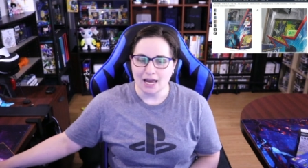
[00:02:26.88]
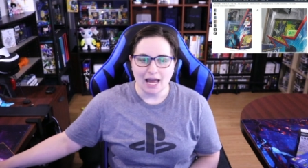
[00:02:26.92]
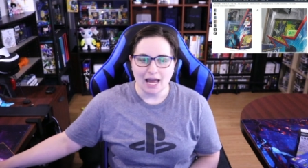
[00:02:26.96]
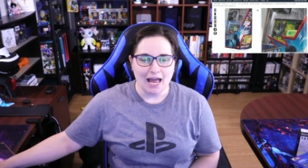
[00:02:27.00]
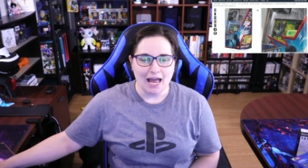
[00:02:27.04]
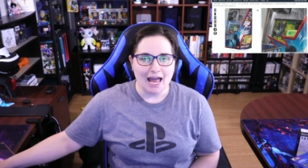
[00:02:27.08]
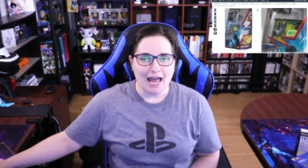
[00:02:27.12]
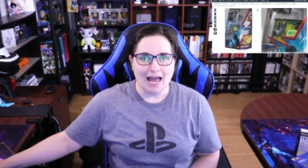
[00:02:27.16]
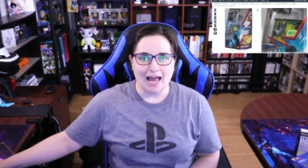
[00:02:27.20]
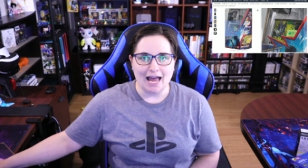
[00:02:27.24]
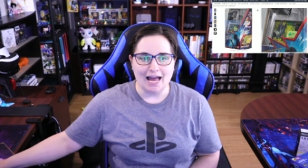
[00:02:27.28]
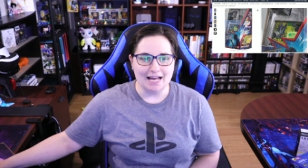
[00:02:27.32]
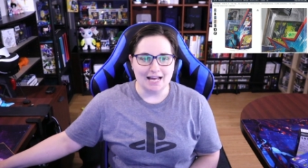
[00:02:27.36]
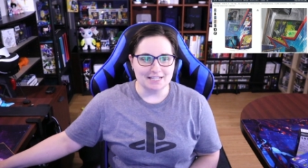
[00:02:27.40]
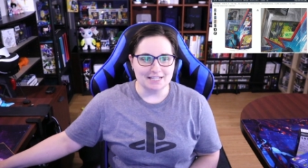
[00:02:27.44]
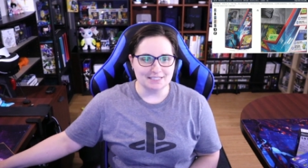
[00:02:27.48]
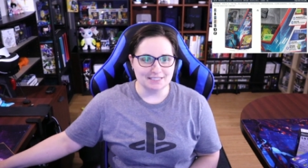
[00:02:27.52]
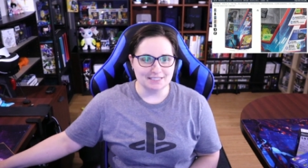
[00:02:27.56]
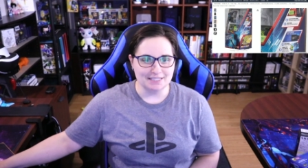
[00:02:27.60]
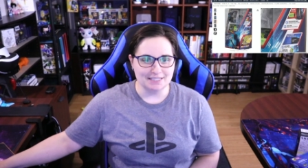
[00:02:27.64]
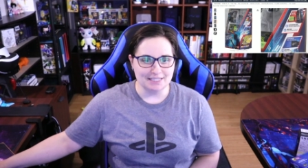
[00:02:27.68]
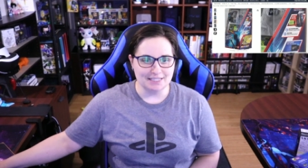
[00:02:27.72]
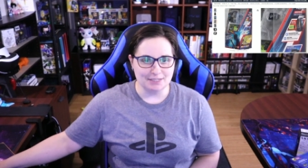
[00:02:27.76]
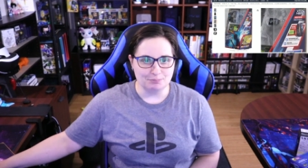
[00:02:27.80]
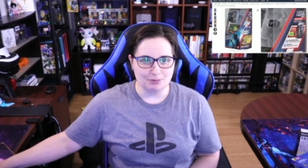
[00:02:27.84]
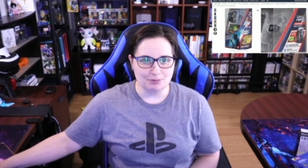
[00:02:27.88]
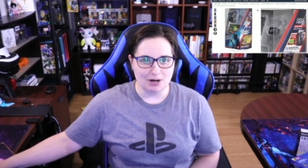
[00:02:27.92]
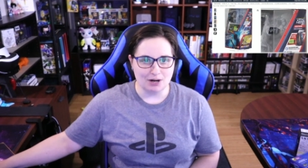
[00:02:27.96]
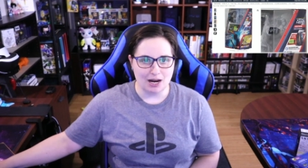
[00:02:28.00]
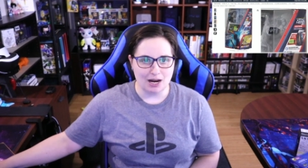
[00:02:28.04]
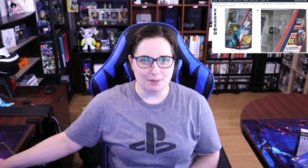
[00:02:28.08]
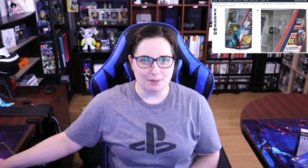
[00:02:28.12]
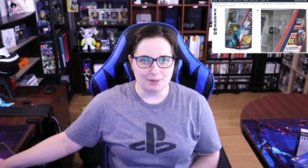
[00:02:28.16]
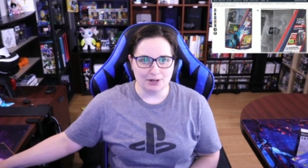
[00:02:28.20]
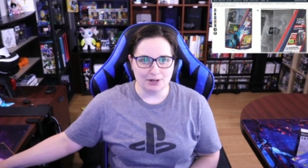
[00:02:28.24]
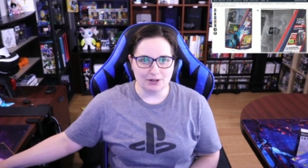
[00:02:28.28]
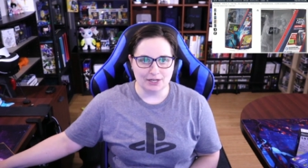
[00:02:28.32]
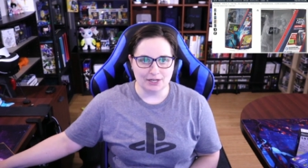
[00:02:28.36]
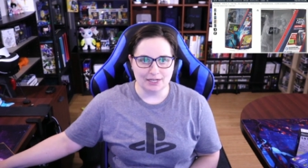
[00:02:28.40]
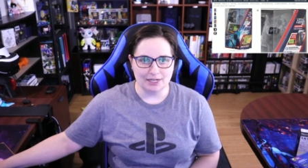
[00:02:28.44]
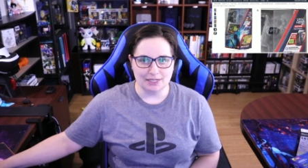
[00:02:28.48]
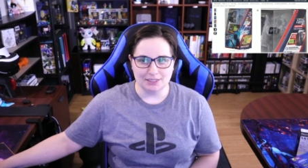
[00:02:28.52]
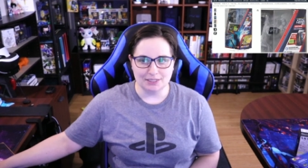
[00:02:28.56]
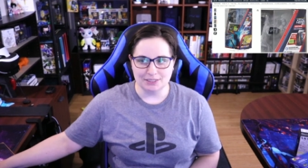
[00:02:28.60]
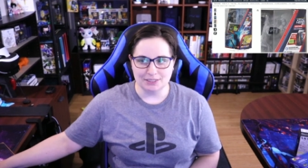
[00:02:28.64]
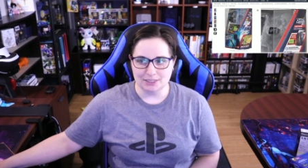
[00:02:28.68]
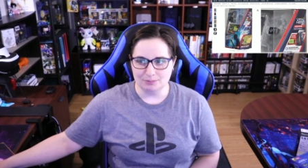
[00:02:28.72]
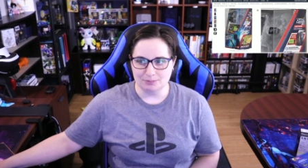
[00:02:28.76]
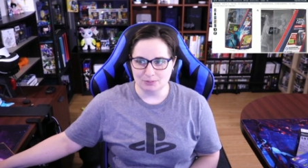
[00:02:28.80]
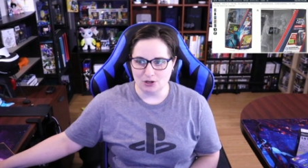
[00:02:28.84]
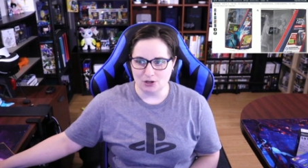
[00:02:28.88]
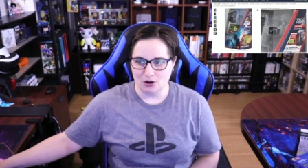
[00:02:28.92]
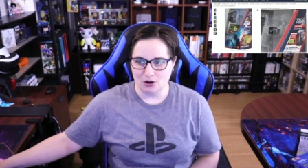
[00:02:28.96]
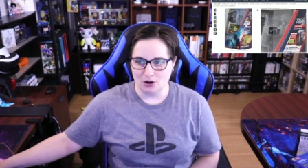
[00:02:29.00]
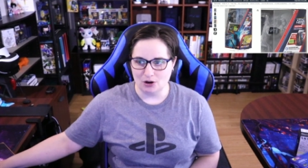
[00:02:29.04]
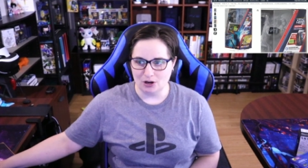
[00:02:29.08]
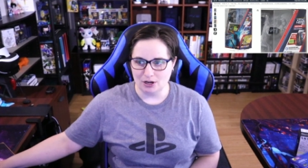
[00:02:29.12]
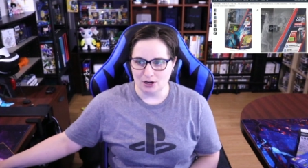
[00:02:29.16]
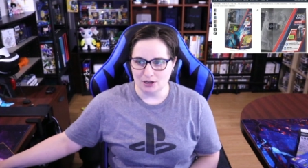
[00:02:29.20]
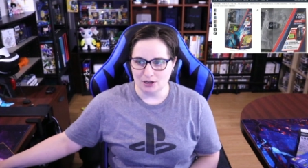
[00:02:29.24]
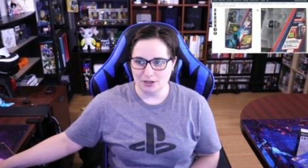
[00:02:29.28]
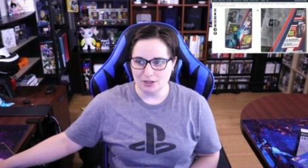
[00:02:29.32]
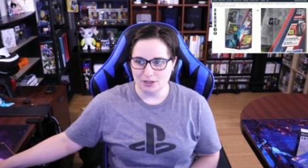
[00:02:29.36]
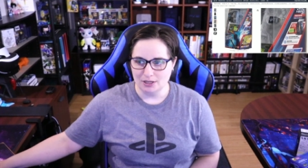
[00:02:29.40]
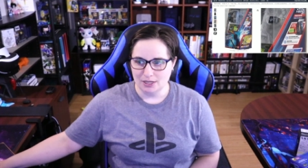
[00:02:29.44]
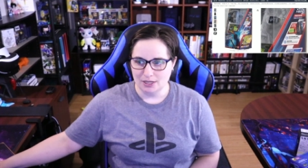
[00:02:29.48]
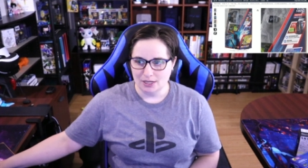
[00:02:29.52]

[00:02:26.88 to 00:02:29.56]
as the primary DIMCard.